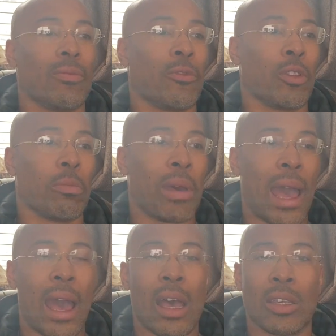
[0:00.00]
for the
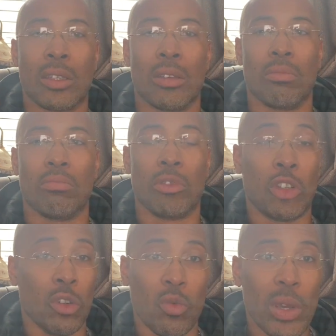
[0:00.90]
past
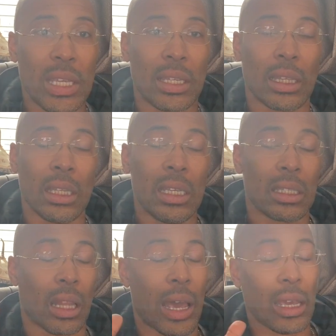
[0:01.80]
2 weeks at
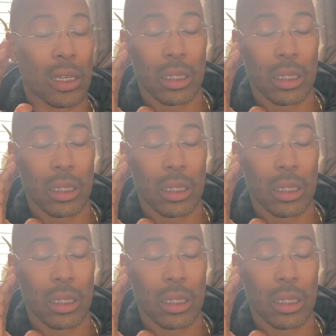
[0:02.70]
least, like